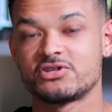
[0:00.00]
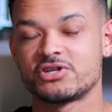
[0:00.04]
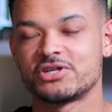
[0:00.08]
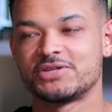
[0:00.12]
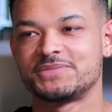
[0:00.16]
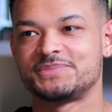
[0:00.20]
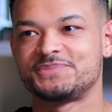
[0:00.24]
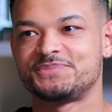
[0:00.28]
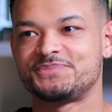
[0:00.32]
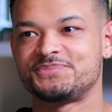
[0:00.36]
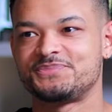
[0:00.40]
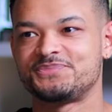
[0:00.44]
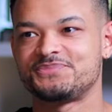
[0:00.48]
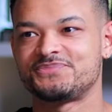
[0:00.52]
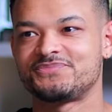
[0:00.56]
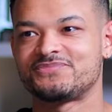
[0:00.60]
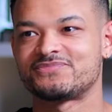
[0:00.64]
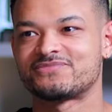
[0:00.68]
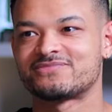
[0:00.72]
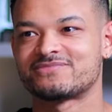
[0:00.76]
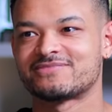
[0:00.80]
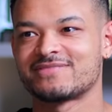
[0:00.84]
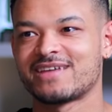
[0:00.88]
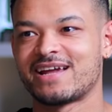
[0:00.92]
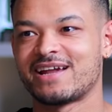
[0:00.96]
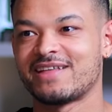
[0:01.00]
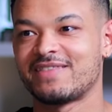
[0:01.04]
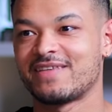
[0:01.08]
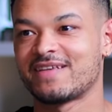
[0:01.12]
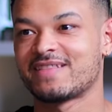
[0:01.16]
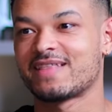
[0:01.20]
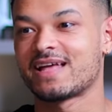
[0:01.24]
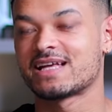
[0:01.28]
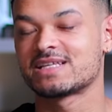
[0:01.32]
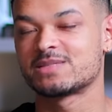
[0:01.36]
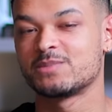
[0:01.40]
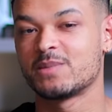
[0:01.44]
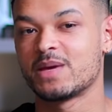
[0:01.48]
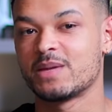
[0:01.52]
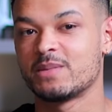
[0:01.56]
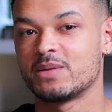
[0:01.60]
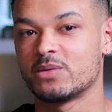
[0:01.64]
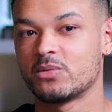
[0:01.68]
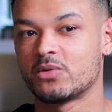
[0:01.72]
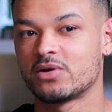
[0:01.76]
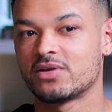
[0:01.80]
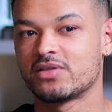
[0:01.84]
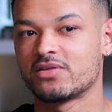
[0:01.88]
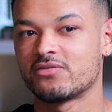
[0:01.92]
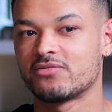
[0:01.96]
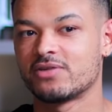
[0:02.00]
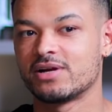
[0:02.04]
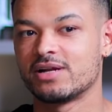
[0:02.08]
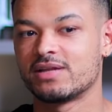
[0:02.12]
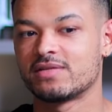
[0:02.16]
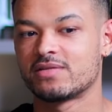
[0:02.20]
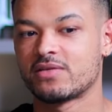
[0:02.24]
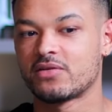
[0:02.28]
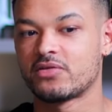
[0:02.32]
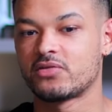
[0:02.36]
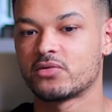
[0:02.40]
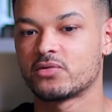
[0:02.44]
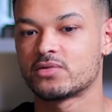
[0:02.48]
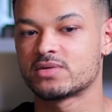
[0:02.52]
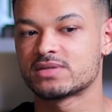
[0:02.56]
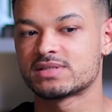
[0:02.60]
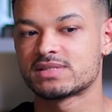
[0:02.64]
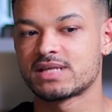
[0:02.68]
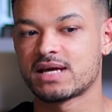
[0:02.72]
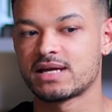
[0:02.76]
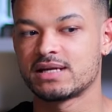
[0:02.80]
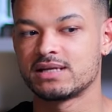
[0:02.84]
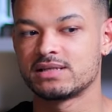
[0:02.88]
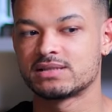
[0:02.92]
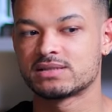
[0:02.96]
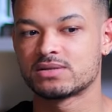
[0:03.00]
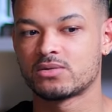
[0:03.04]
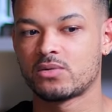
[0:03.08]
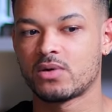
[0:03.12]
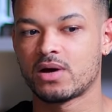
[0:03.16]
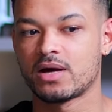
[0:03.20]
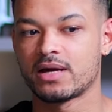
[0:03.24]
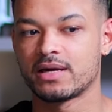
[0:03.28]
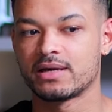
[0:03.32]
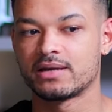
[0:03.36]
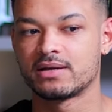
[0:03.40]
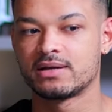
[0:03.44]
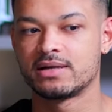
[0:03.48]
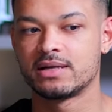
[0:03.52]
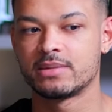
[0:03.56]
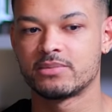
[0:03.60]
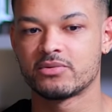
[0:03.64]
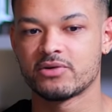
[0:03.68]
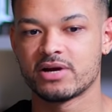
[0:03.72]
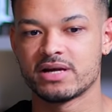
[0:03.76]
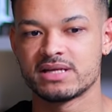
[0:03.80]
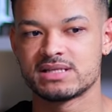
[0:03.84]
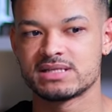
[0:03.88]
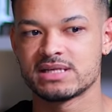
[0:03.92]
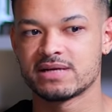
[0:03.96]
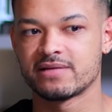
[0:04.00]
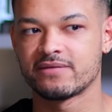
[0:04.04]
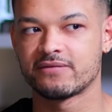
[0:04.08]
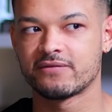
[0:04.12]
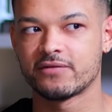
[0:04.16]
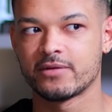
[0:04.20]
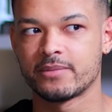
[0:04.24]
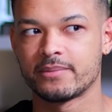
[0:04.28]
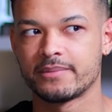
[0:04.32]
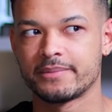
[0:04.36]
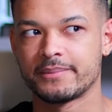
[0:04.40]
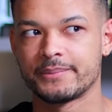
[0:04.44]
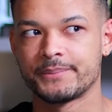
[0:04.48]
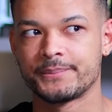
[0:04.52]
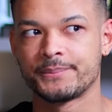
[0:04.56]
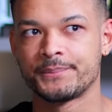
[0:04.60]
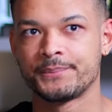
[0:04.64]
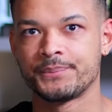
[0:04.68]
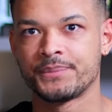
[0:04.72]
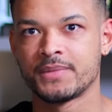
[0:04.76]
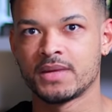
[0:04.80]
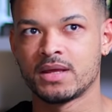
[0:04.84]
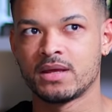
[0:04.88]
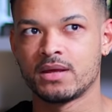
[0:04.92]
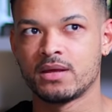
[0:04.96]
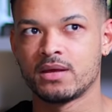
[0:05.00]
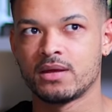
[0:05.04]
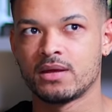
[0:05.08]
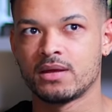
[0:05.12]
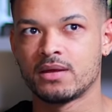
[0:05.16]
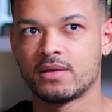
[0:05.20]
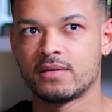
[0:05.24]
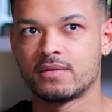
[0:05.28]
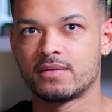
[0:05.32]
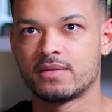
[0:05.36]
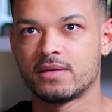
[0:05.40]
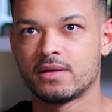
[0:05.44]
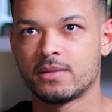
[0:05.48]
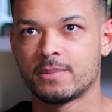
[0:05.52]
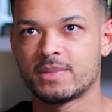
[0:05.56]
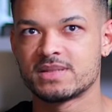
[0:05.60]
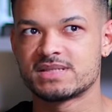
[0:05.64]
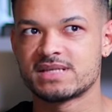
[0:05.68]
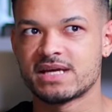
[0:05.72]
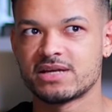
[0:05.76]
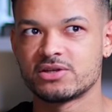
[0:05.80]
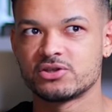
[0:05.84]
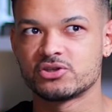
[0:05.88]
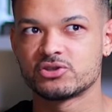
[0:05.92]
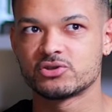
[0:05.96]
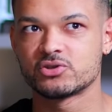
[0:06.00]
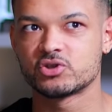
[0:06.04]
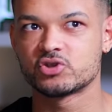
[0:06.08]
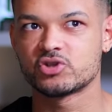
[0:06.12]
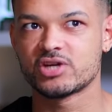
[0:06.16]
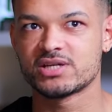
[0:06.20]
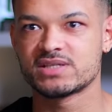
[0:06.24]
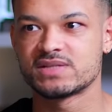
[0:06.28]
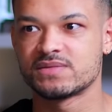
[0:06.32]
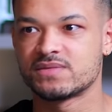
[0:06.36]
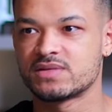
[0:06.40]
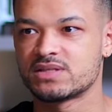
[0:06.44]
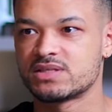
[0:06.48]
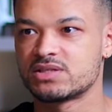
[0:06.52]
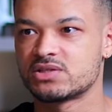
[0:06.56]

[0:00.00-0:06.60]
true, and I think that's maybe one of the real, the thoughts that is quite liberating from the potential stress of the